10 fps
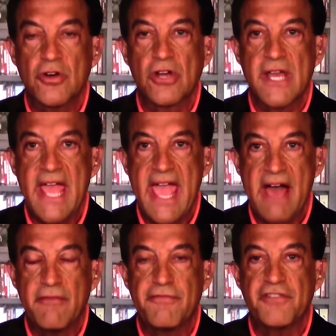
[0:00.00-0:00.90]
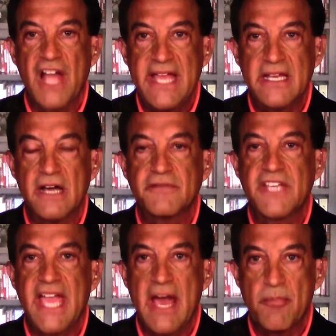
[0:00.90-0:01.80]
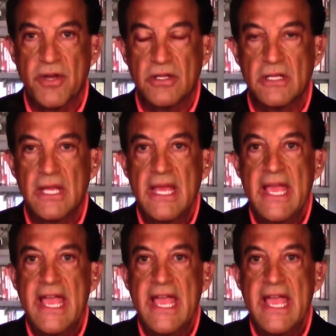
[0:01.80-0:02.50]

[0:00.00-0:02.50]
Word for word: You're going to have flight of capital